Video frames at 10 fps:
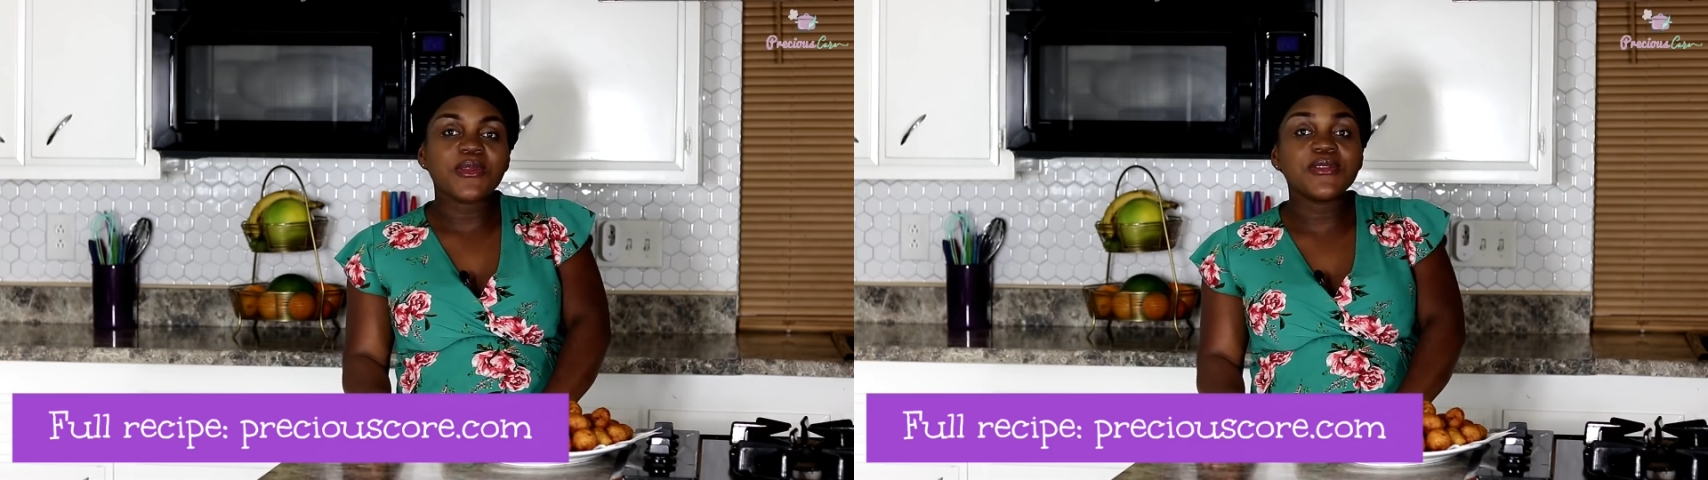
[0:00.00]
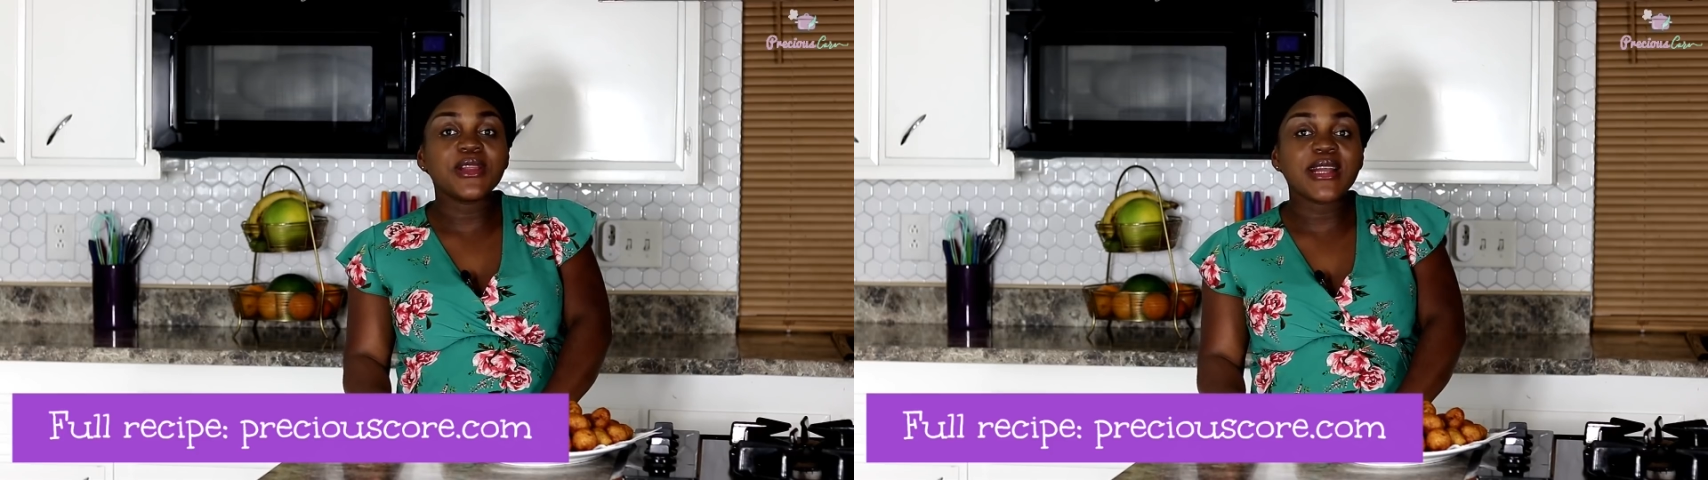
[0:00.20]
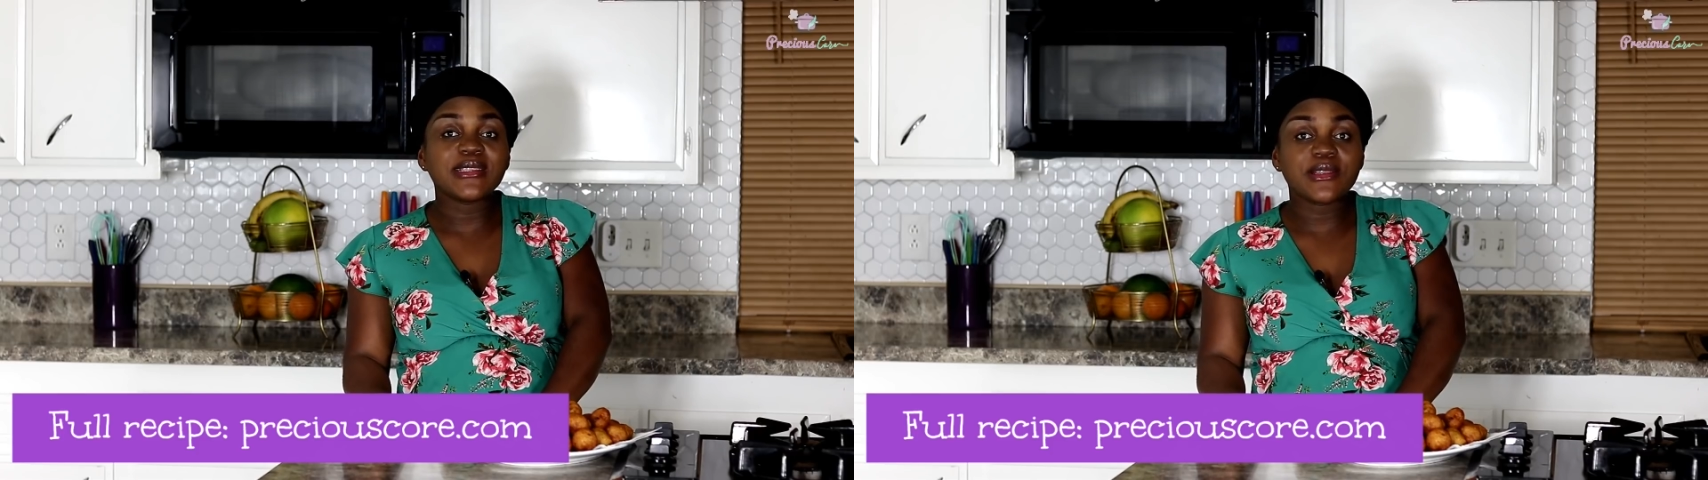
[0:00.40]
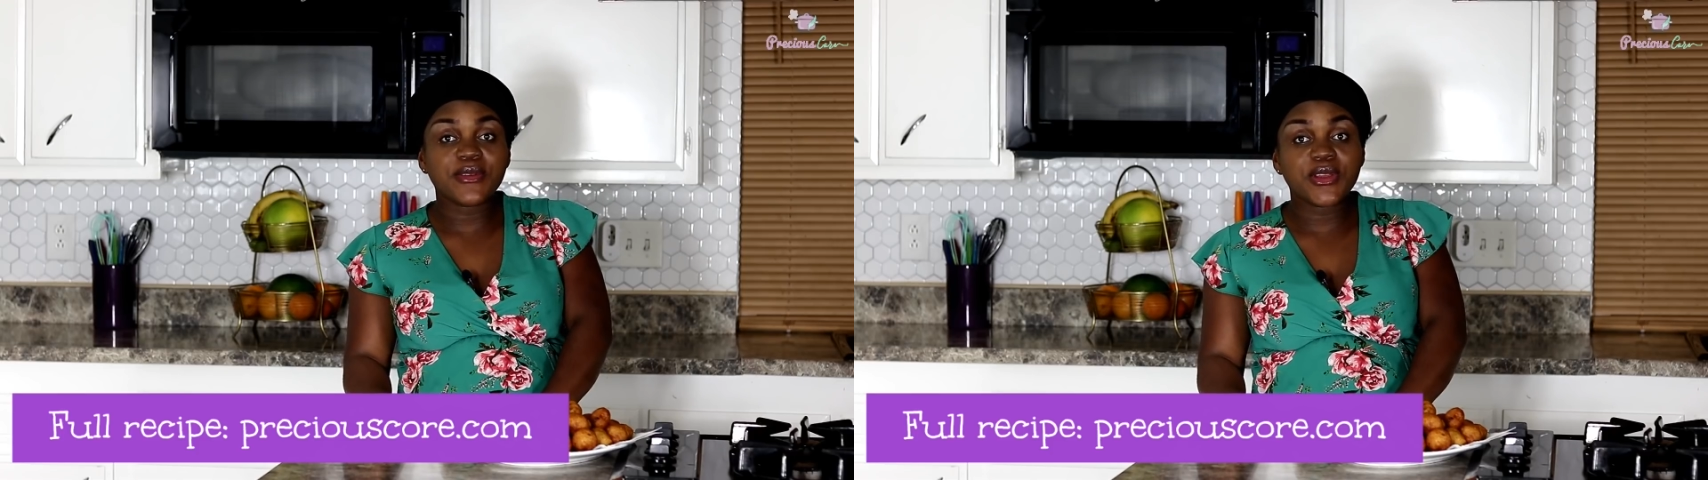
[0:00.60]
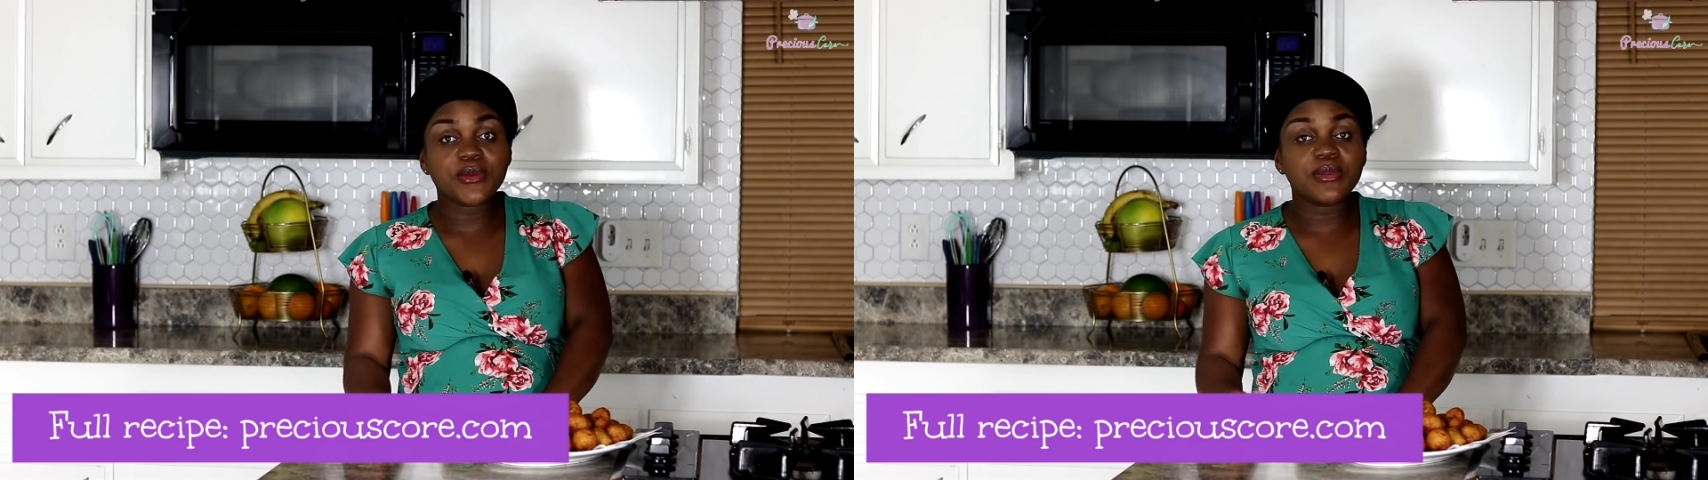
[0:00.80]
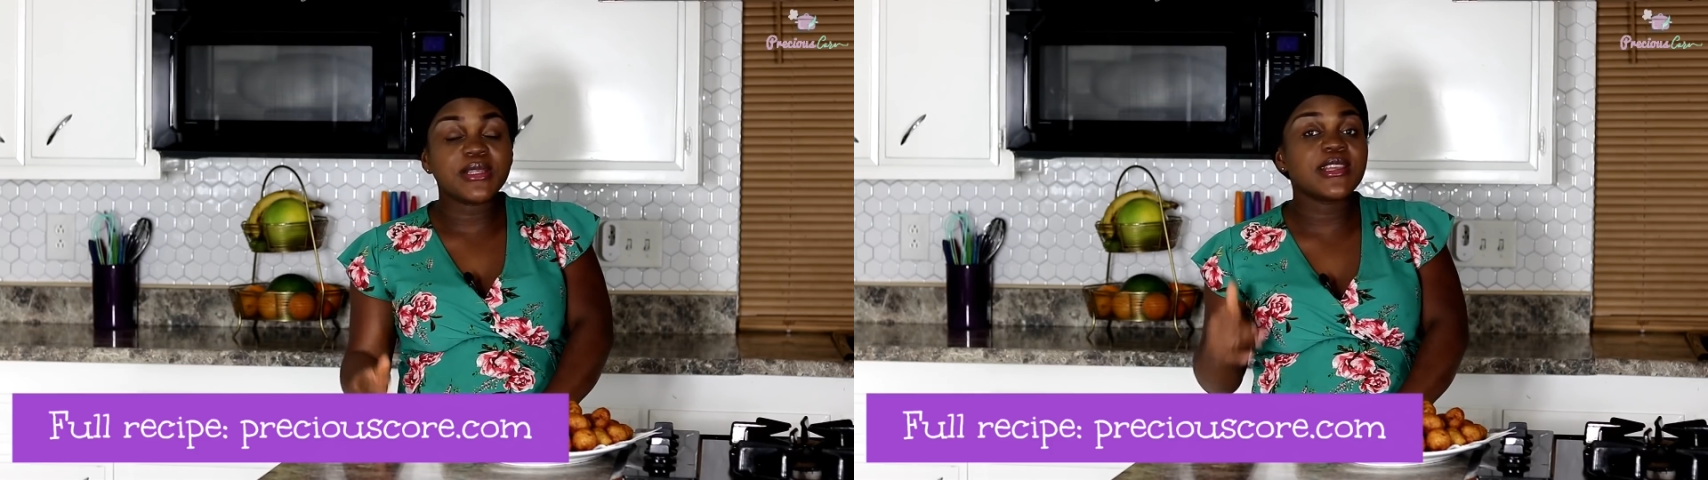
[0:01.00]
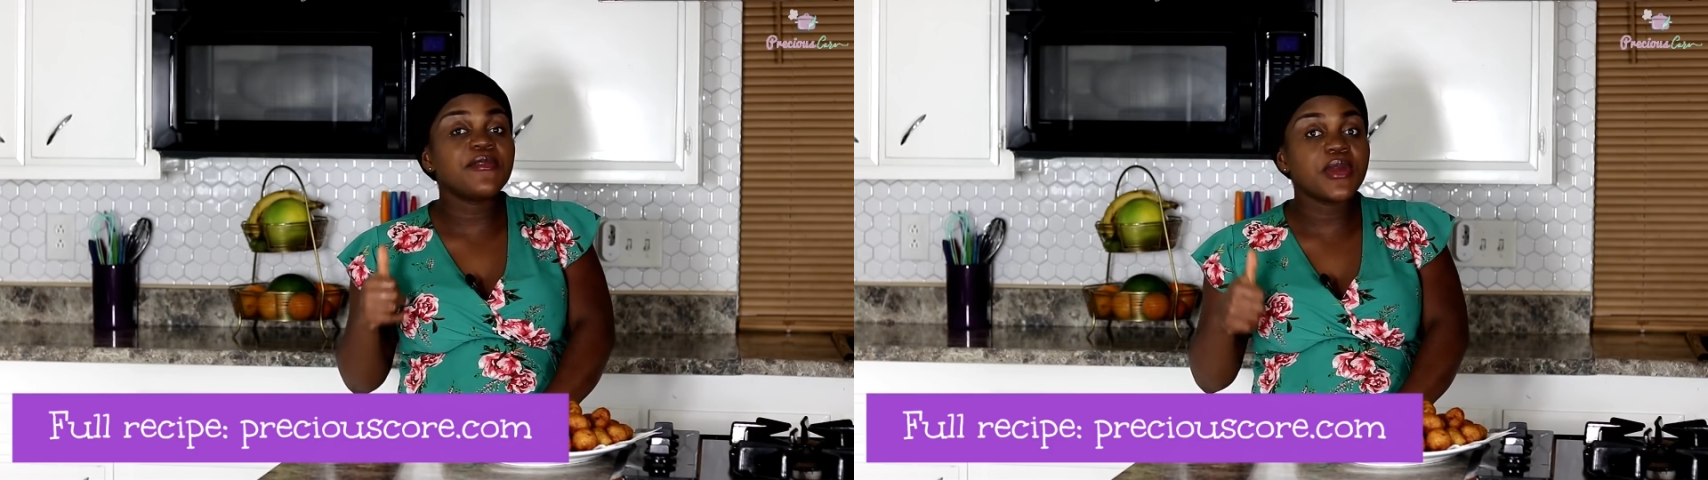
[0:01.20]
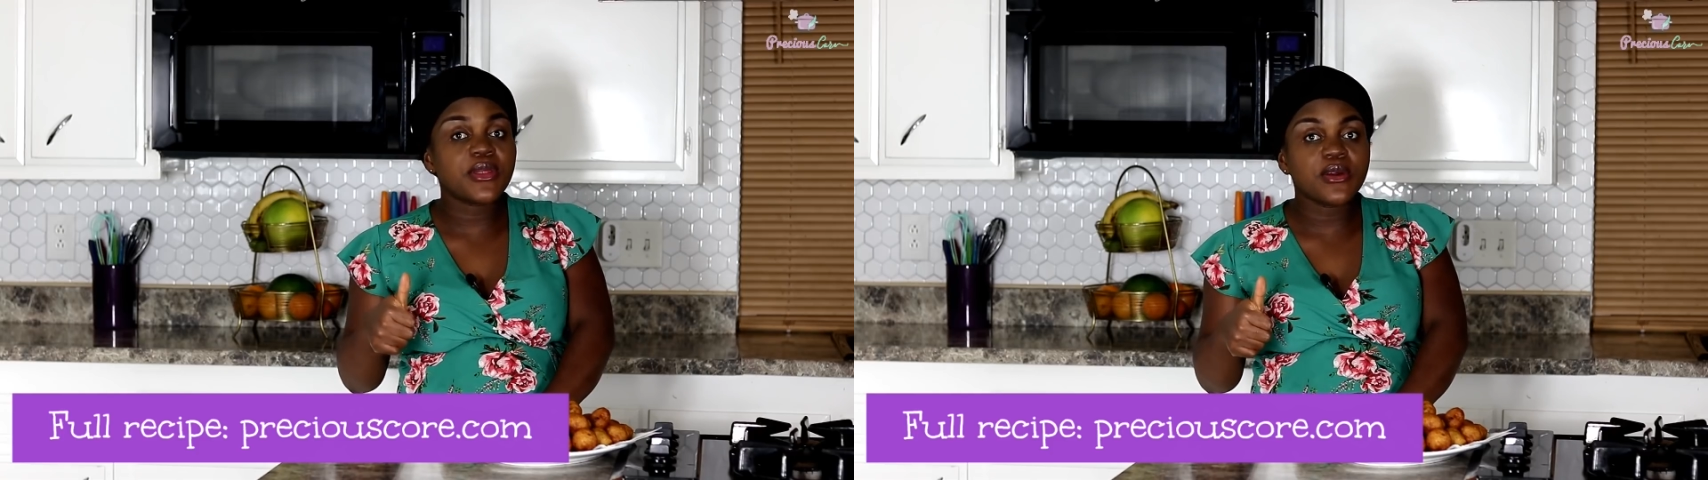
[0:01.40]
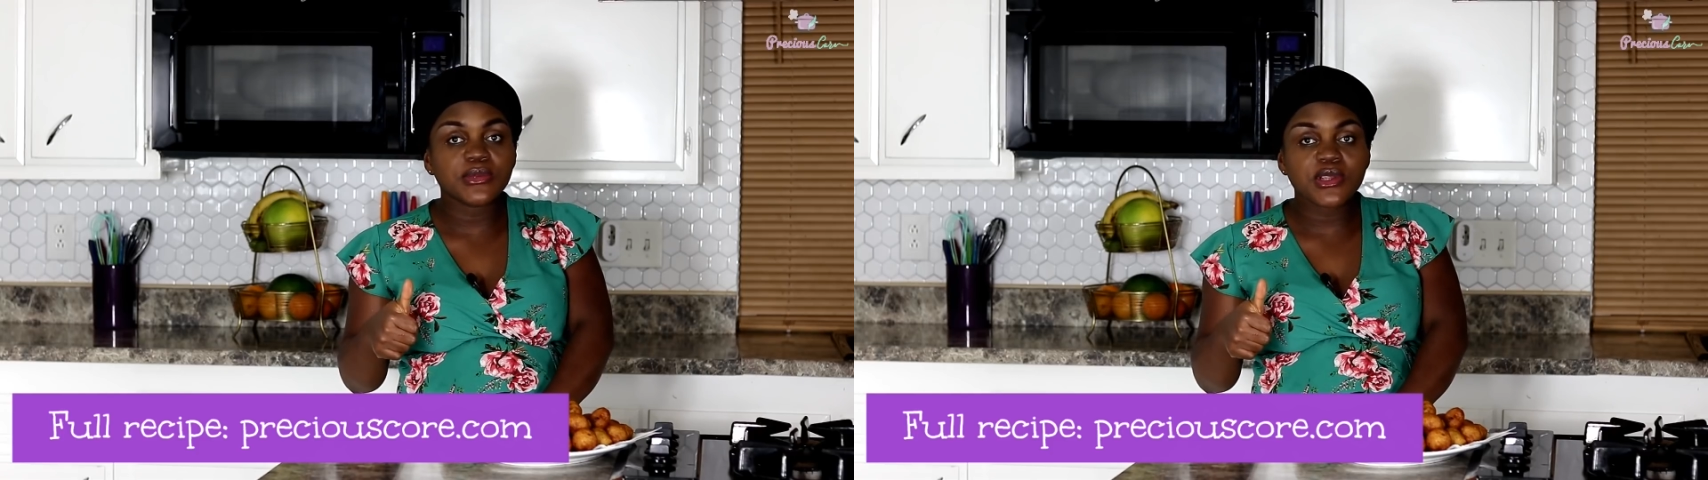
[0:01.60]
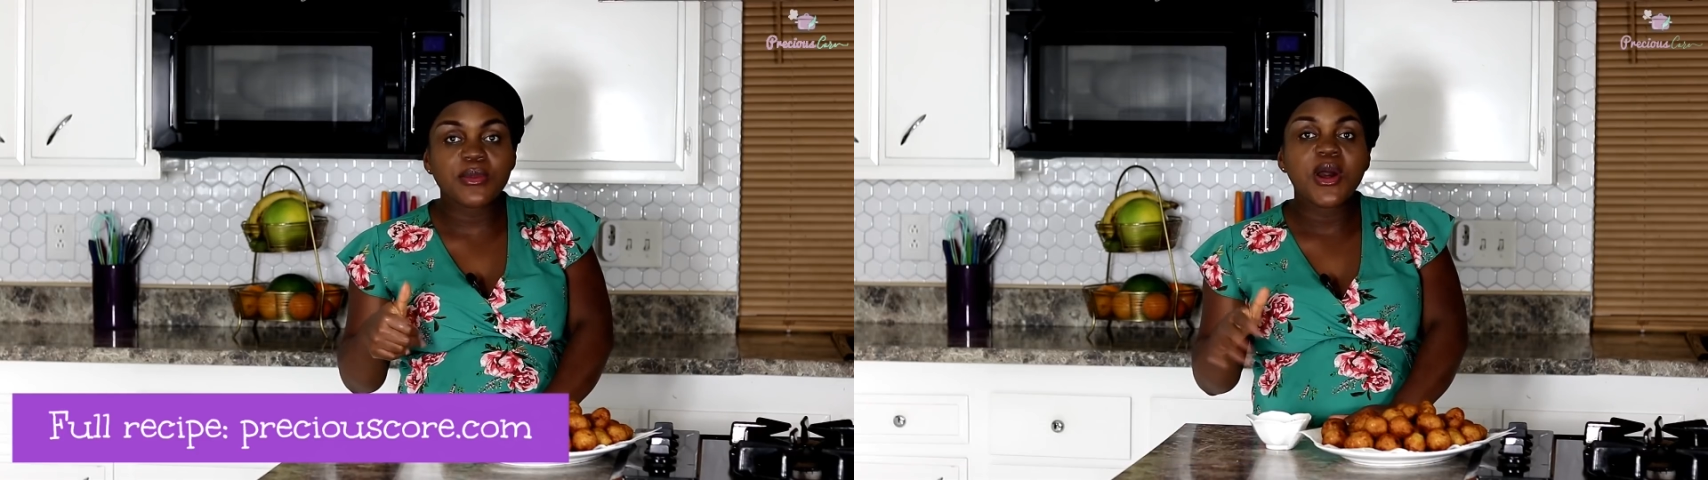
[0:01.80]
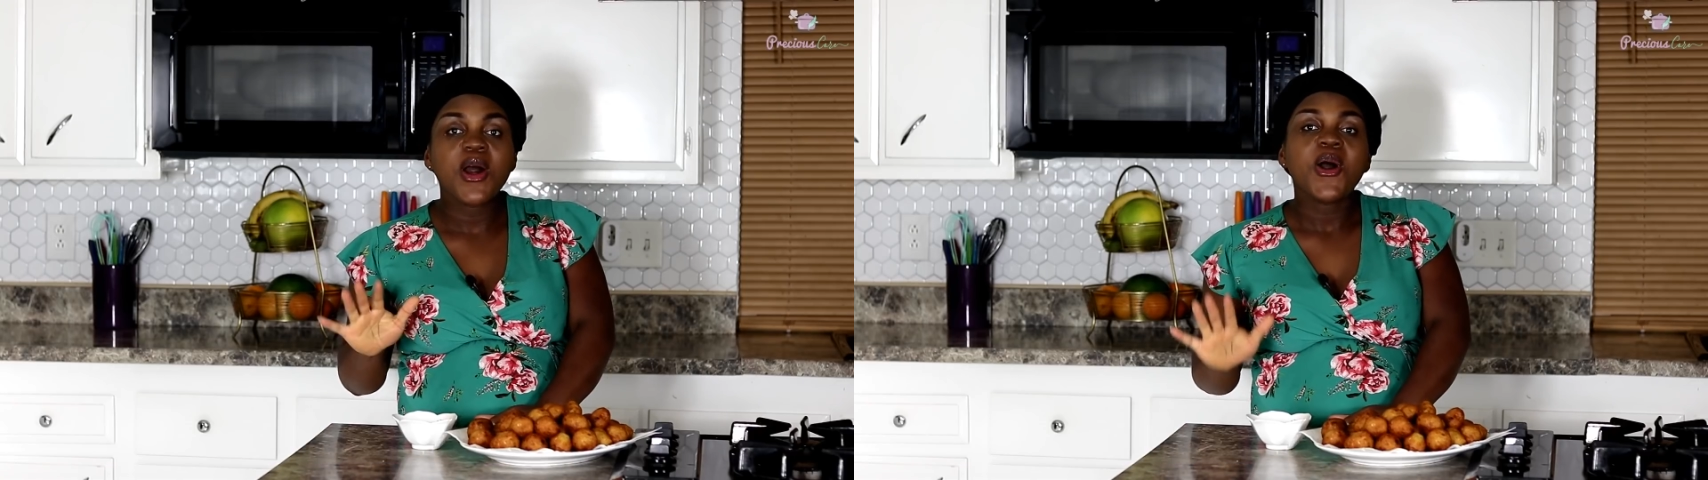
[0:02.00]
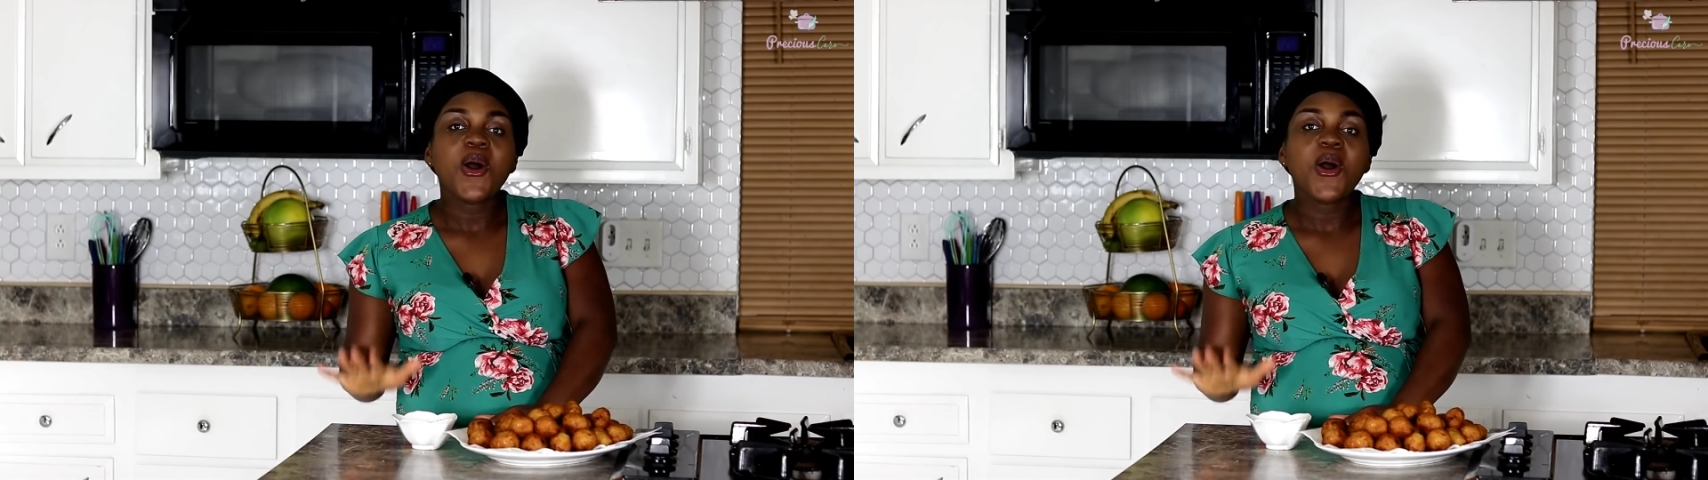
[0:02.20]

If you liked the video, please give me a thumbs up.